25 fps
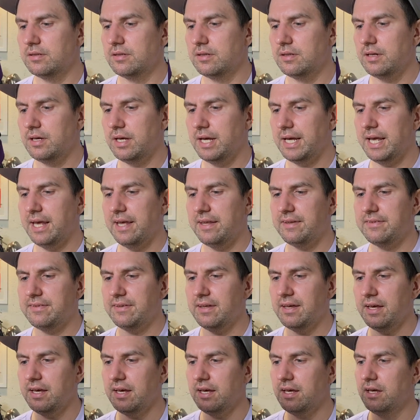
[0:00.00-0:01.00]
I can't
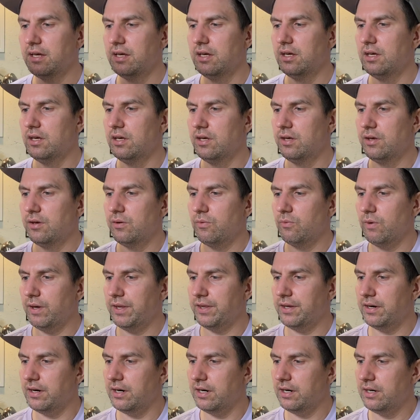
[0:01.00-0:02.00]
say
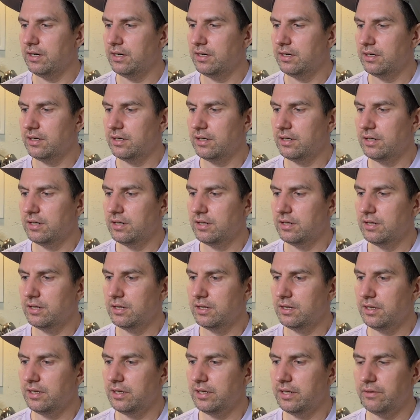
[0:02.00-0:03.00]
whether
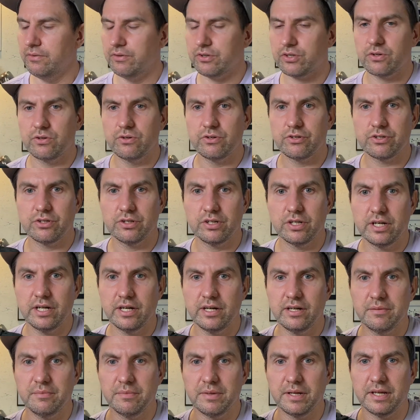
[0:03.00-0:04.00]
it was crucial or
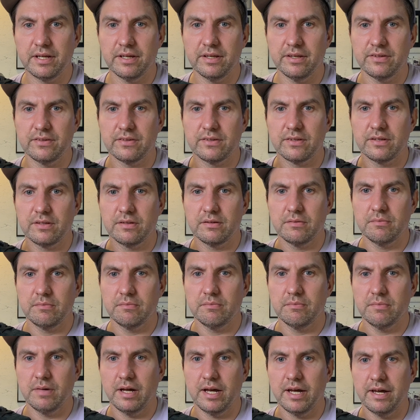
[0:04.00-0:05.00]
not because
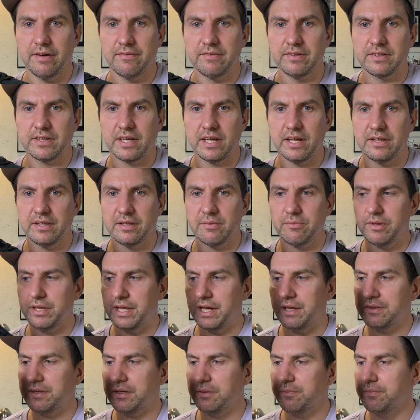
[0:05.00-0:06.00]
I haven't skated them
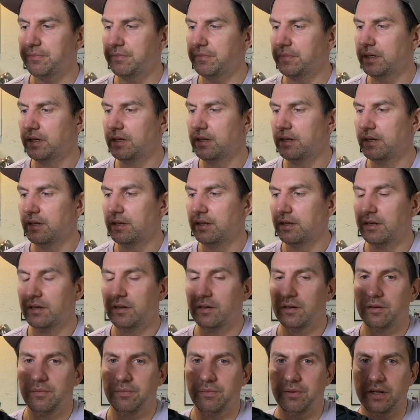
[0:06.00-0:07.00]
without them,
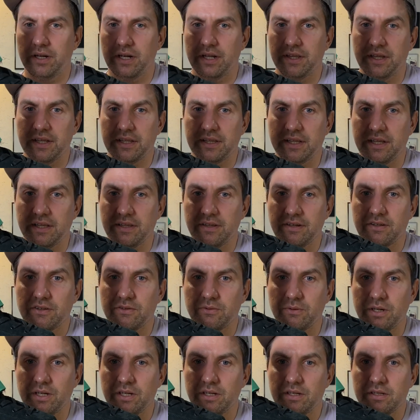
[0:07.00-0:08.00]
but I think they look
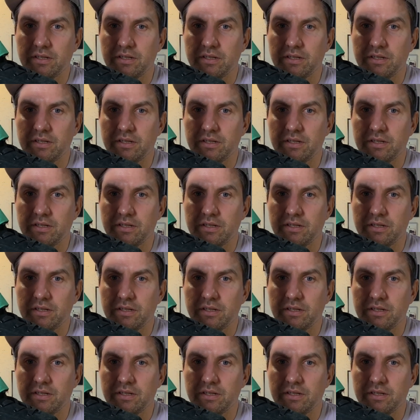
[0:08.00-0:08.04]
sweet.